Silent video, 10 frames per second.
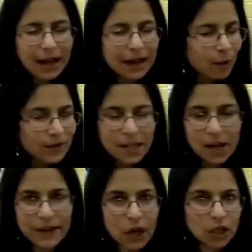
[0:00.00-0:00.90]
I always
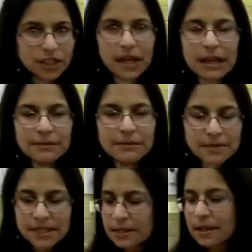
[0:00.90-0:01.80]
have a hard time
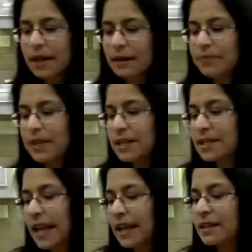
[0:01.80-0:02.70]

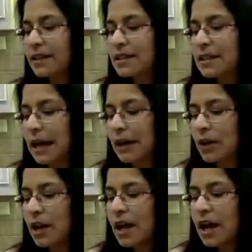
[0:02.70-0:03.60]
saying this
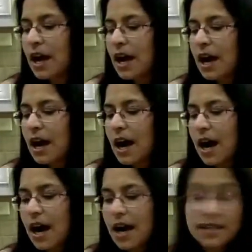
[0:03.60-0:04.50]
out.
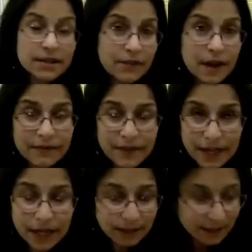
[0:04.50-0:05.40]

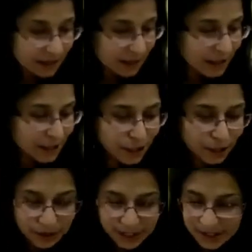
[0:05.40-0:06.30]
Asafoetida.
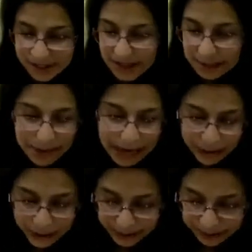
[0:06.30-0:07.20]
So this is that
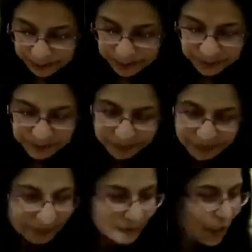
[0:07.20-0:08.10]
powder.
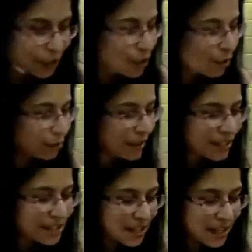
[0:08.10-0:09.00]
So
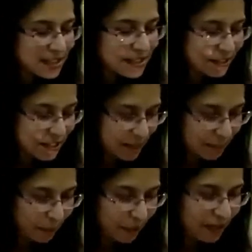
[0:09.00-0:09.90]
this is the
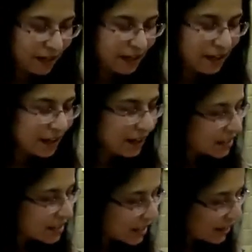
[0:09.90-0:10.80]
tempering
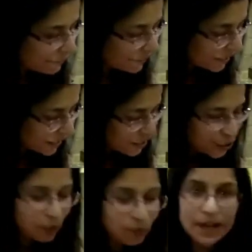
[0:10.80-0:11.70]
stuff, the
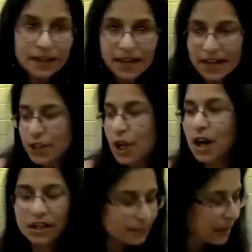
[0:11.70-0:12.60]
initial one that I
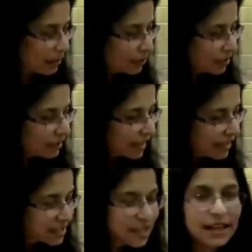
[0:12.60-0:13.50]
talked about. The
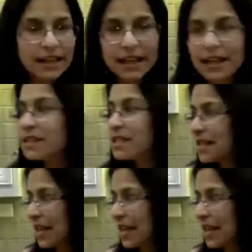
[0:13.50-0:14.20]
next thing is